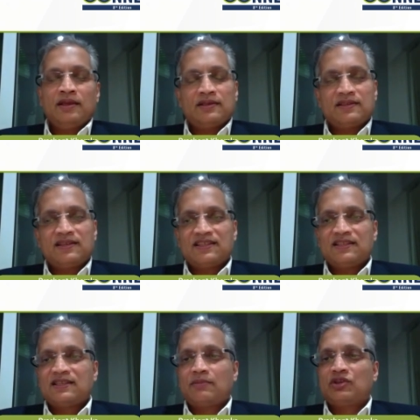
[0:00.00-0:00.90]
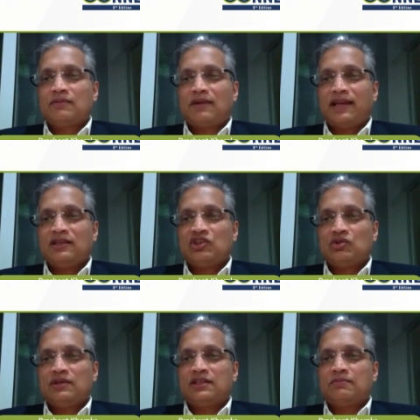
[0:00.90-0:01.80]
Since inception,
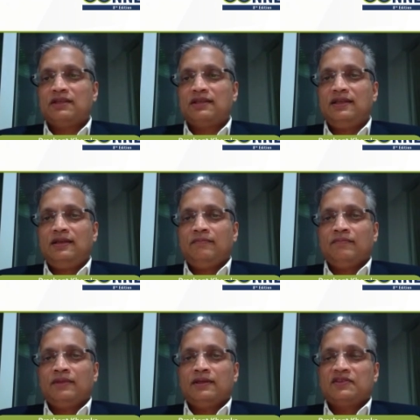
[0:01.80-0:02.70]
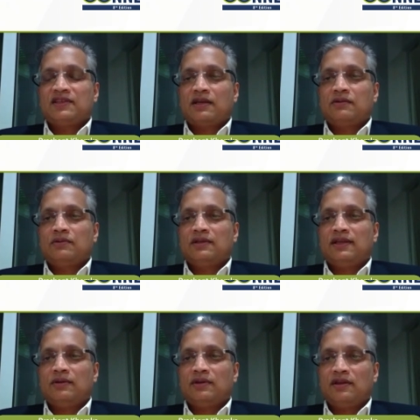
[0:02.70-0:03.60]
-2 has been the sectoral
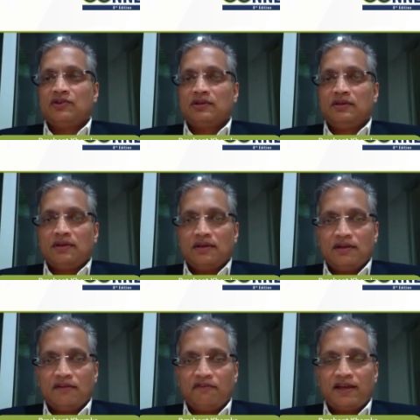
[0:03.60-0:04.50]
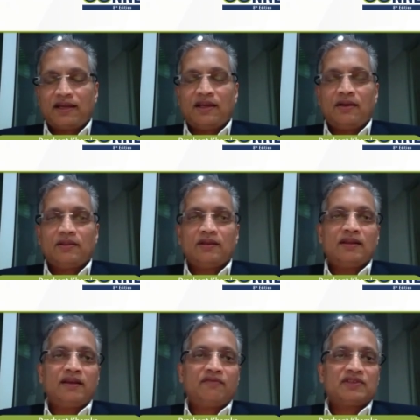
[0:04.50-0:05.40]
allocation effect. And on the
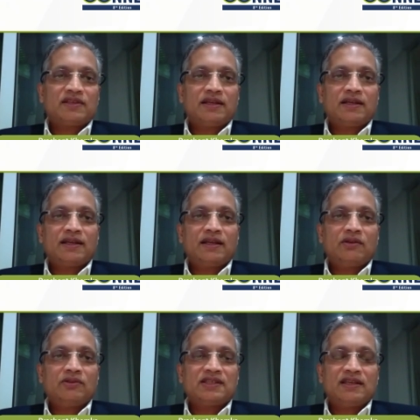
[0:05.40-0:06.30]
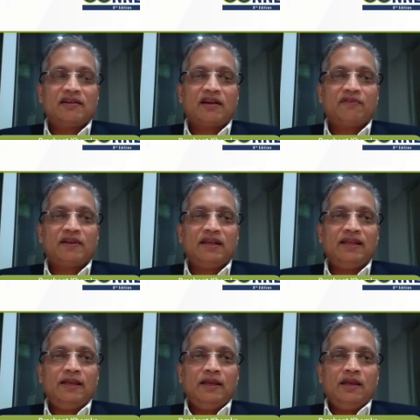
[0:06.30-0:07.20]
left side, again, you'll see graphically,